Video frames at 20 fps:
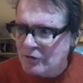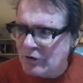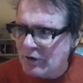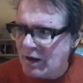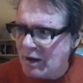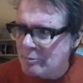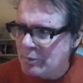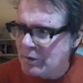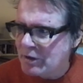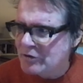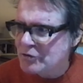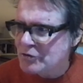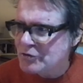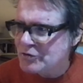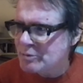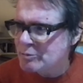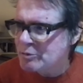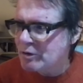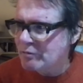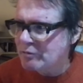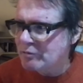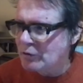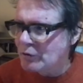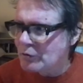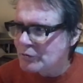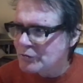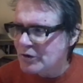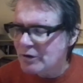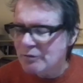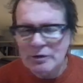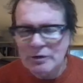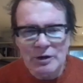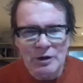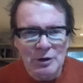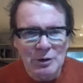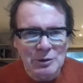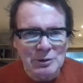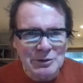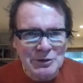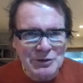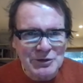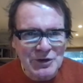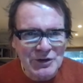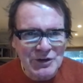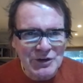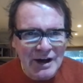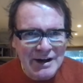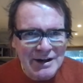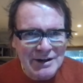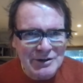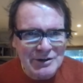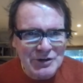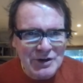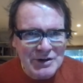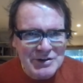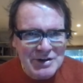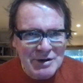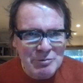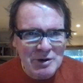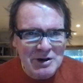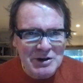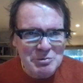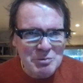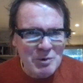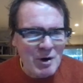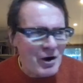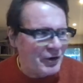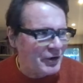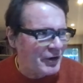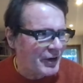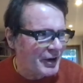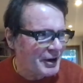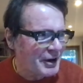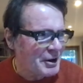at the amp and it just seemed to have loads of different holes and dials. And I said, which one?